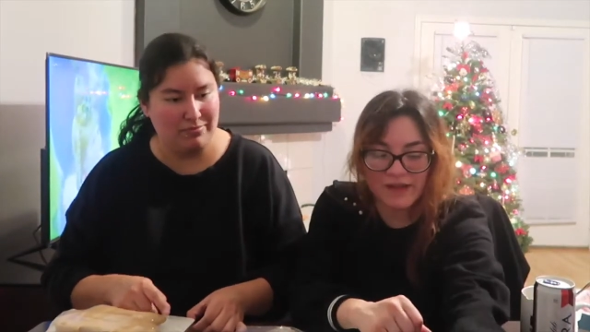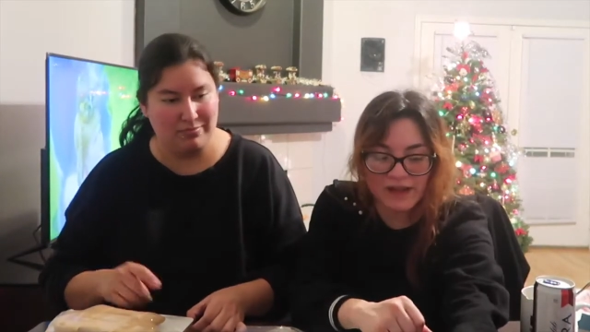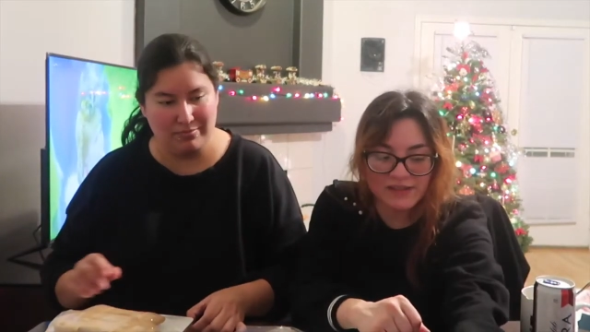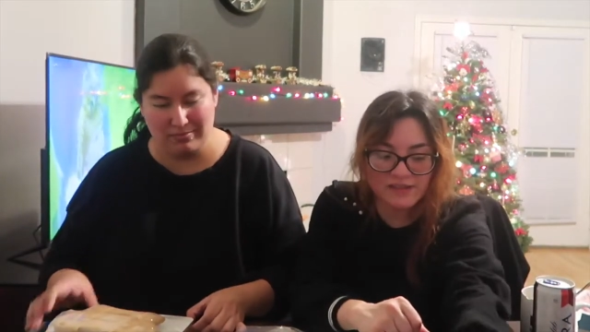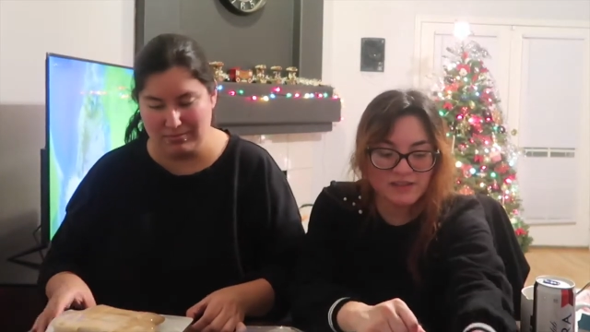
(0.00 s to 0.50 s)

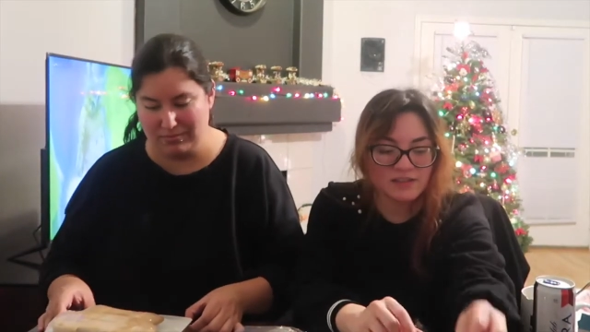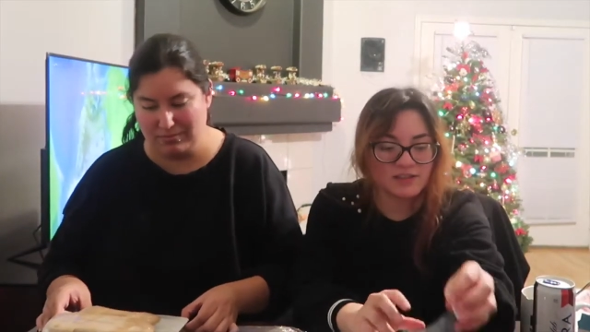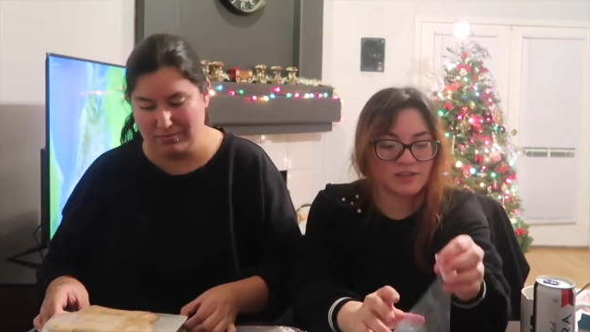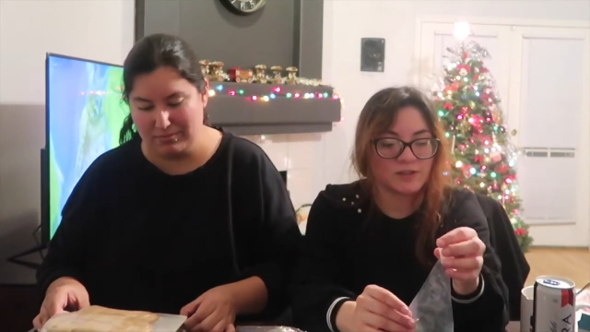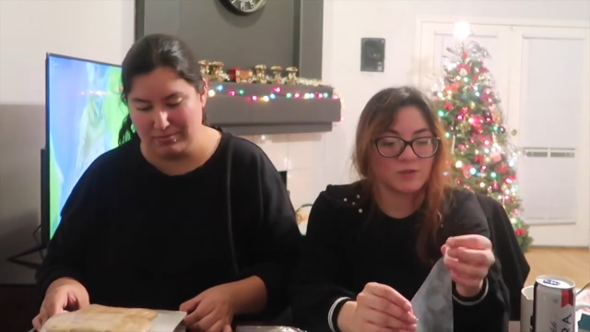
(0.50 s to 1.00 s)
Speaker 1: icing
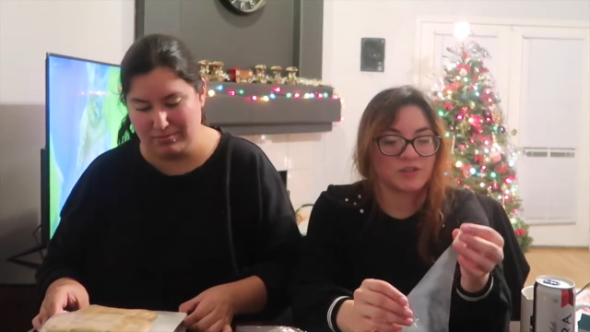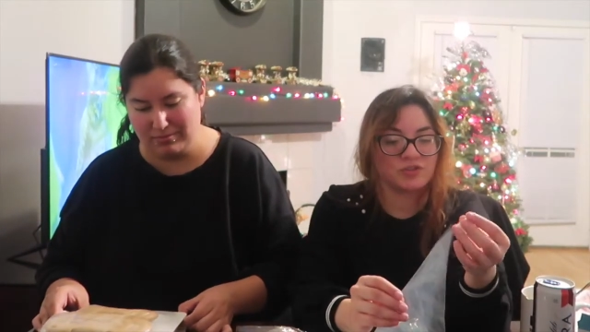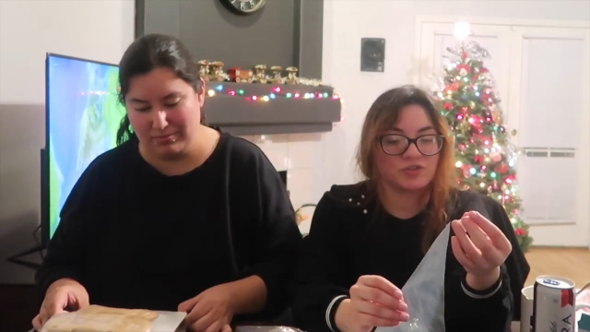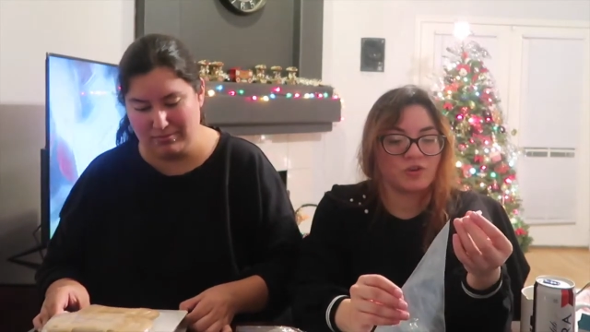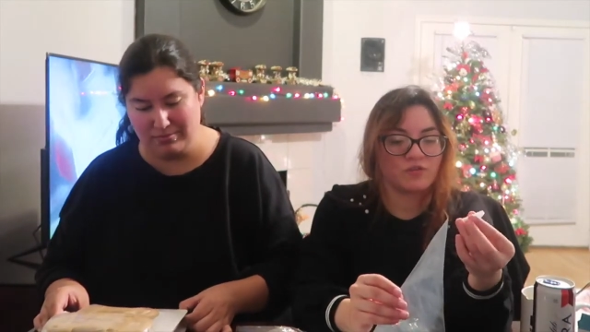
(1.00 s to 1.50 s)
as glue is
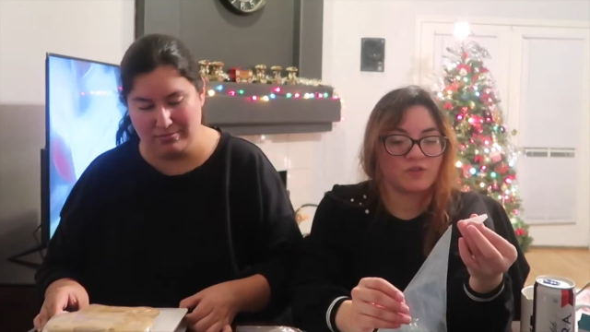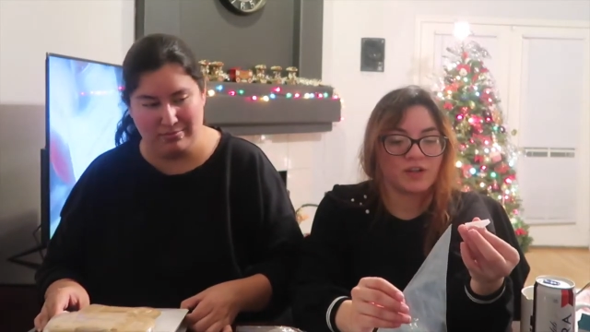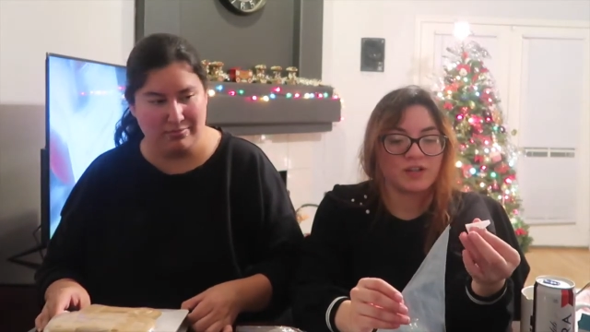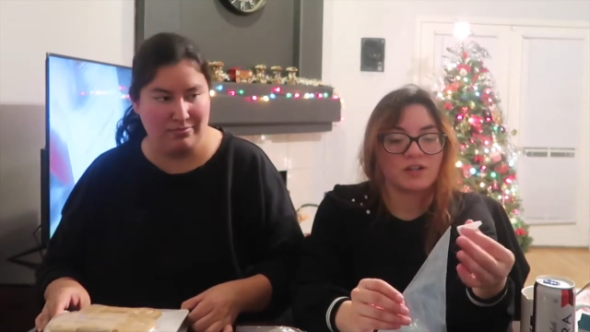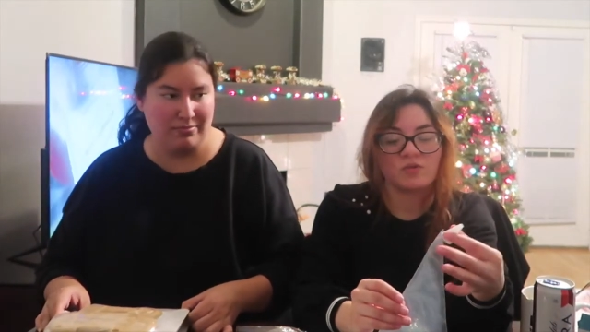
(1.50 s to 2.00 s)
so
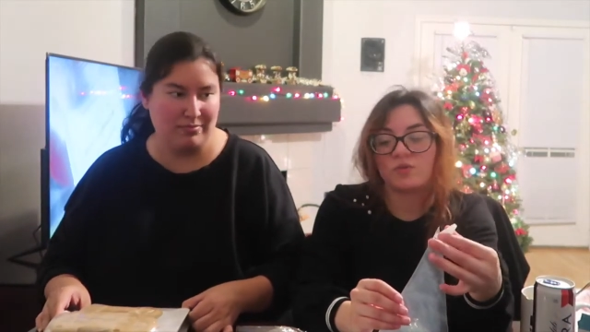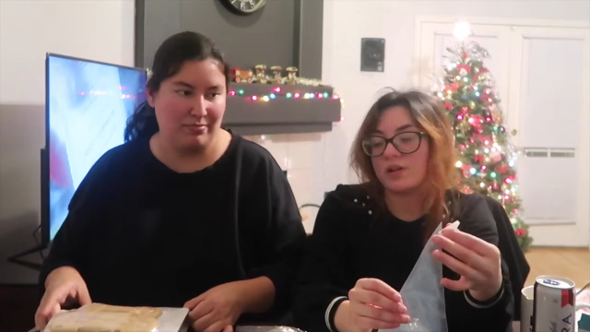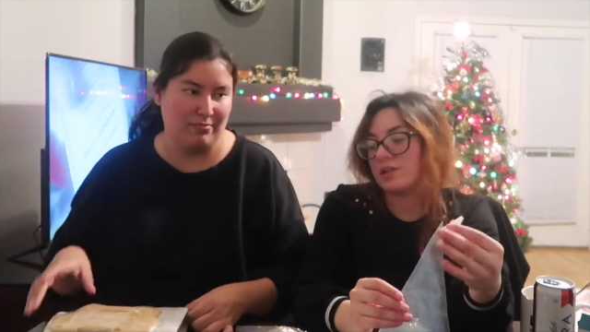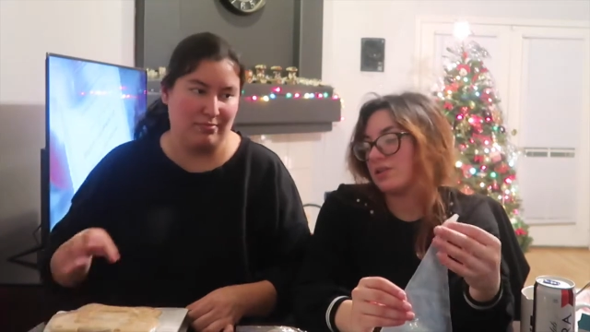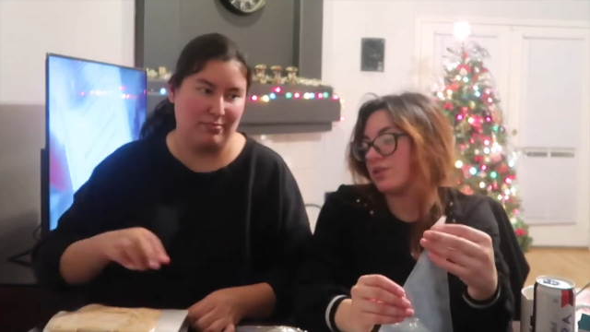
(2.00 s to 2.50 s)
fucking
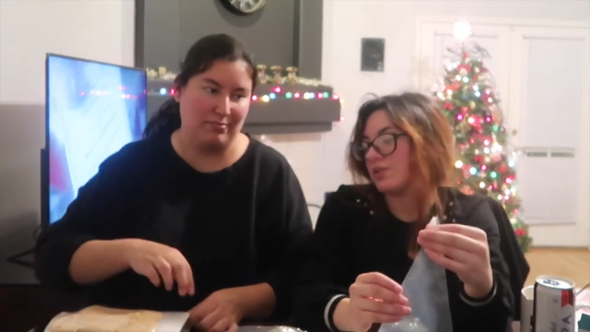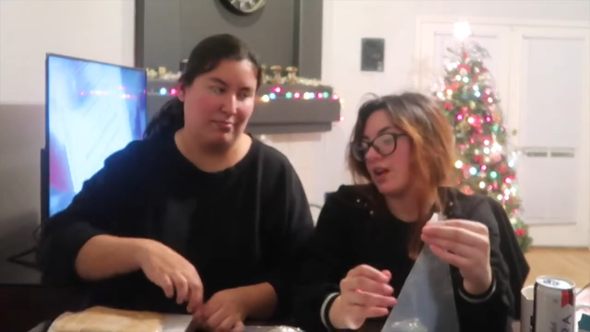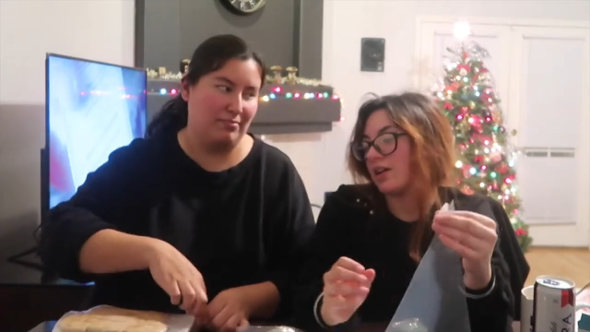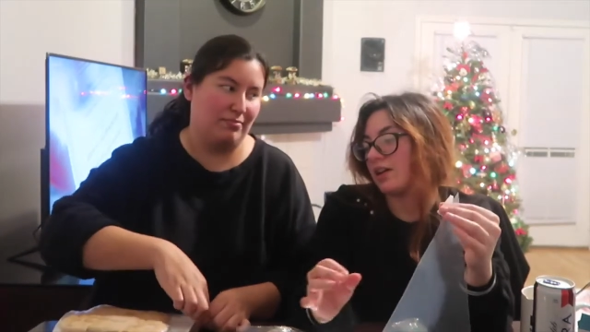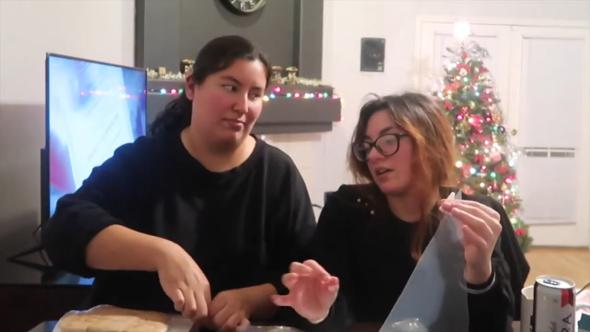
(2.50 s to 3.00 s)
annoying because you
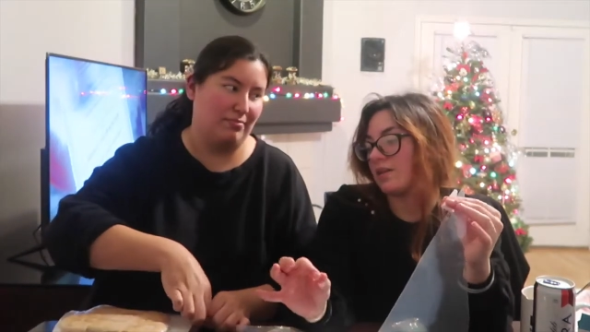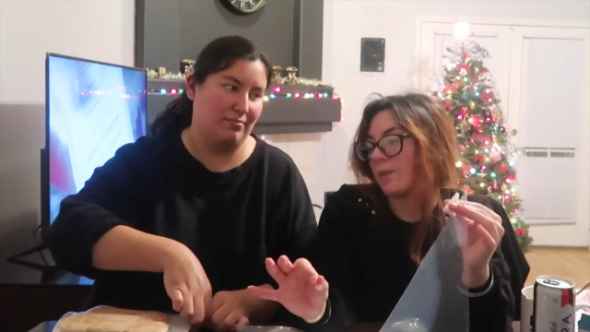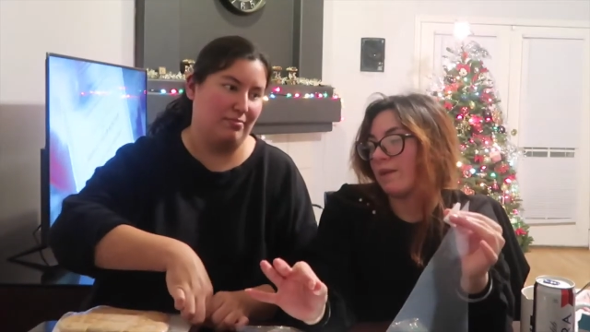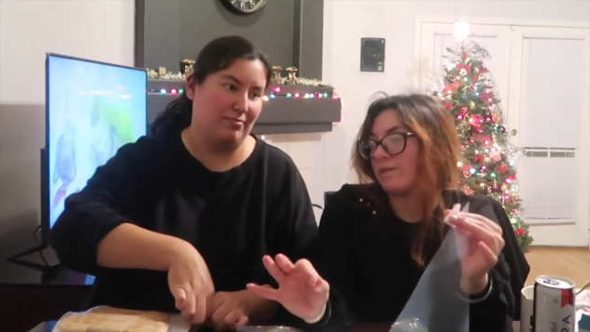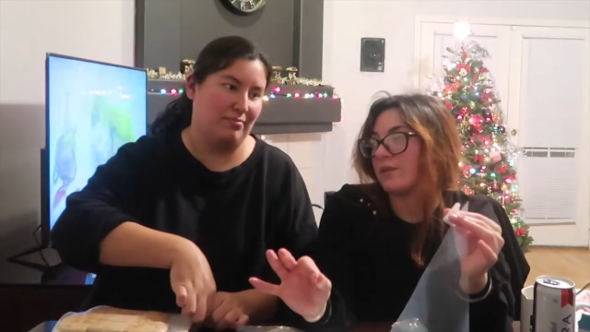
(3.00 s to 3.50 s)
kind of
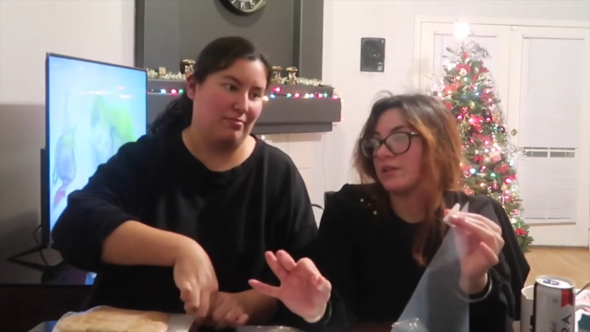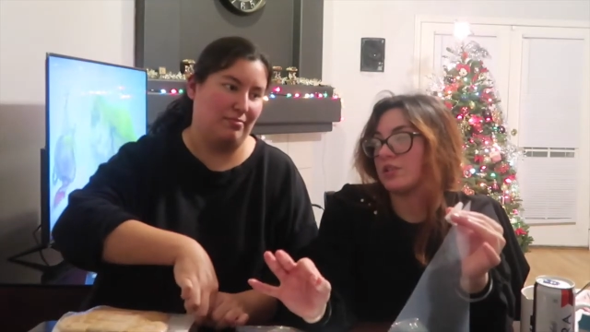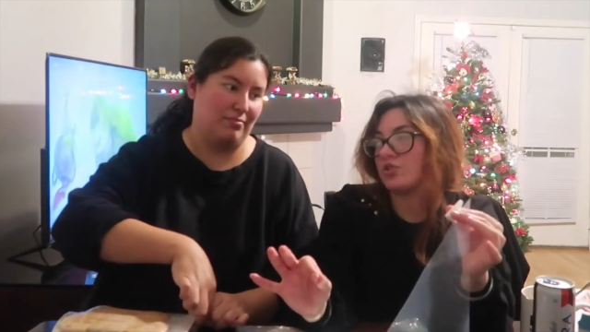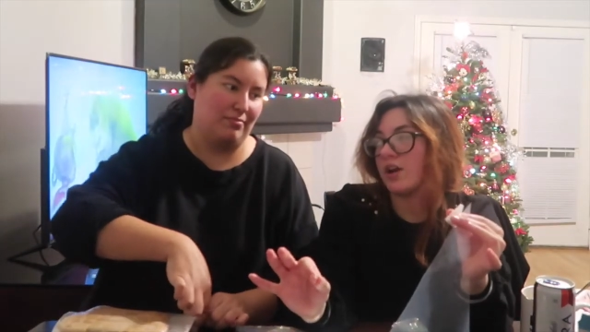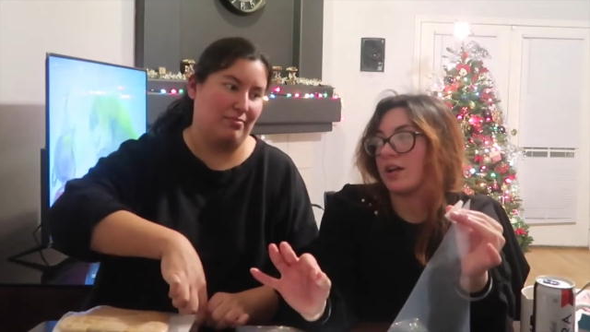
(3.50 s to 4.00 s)
gotta wait for it
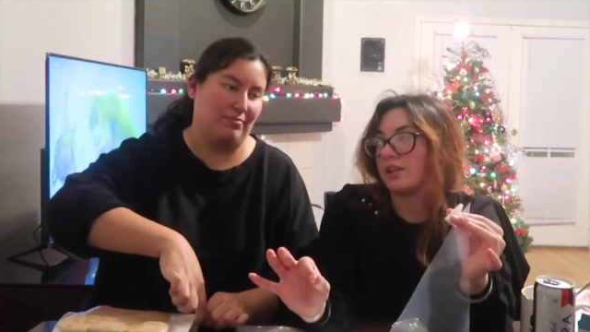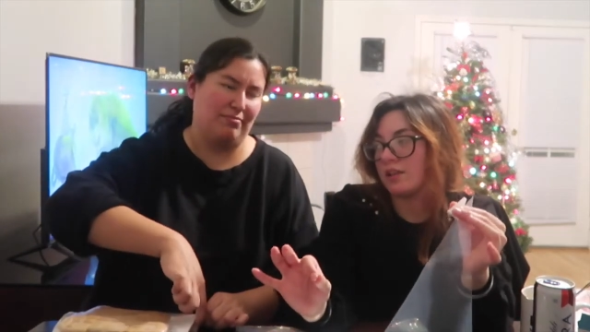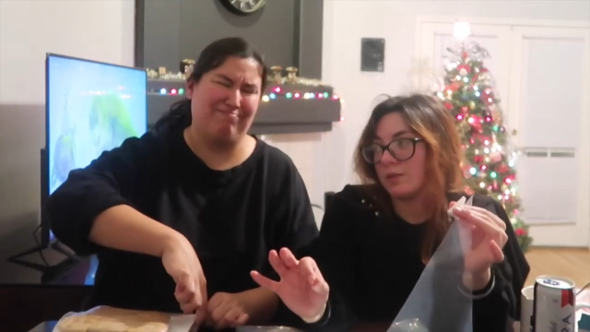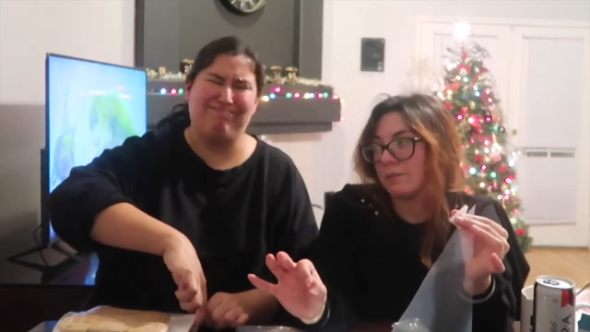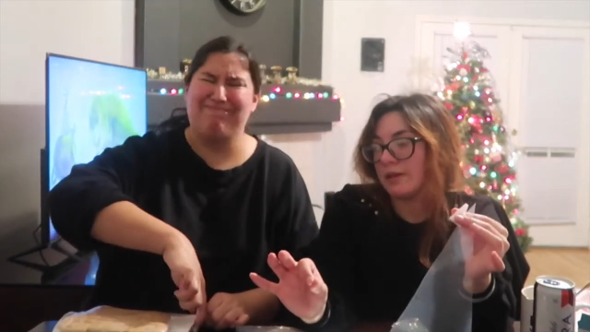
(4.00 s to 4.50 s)
to dry a
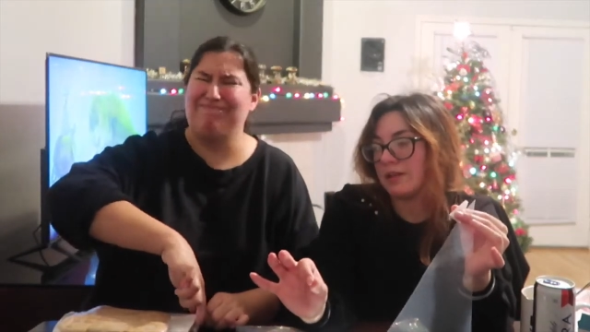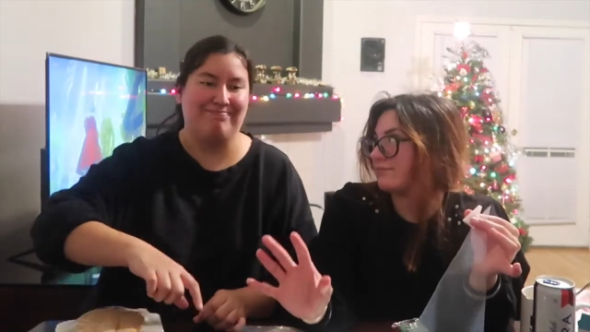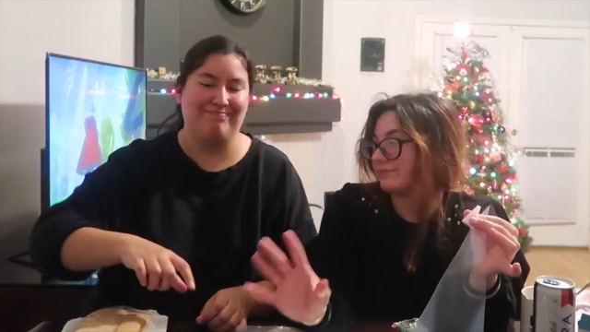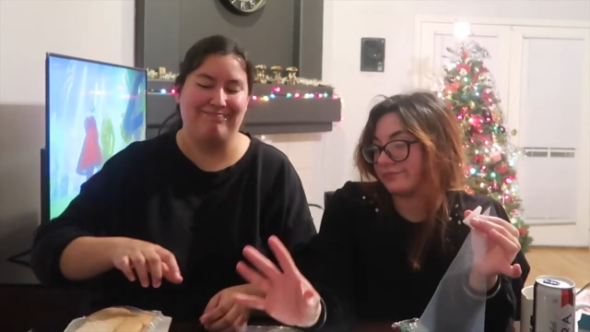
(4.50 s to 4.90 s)
little bit.